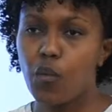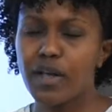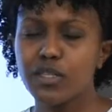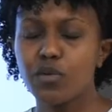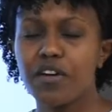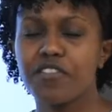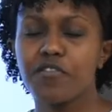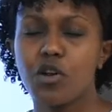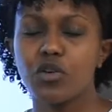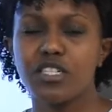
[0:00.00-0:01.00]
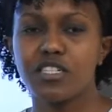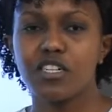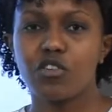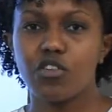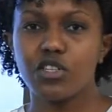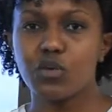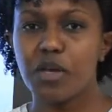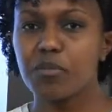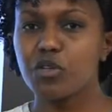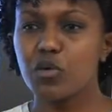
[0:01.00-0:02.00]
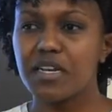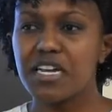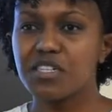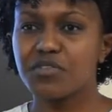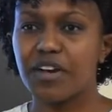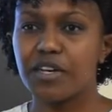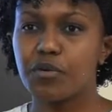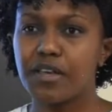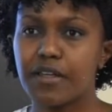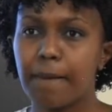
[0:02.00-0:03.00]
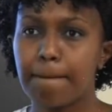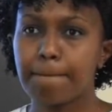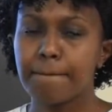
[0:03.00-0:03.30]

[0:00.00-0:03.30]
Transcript: Once we have evaluated the cost, we're able to identify whether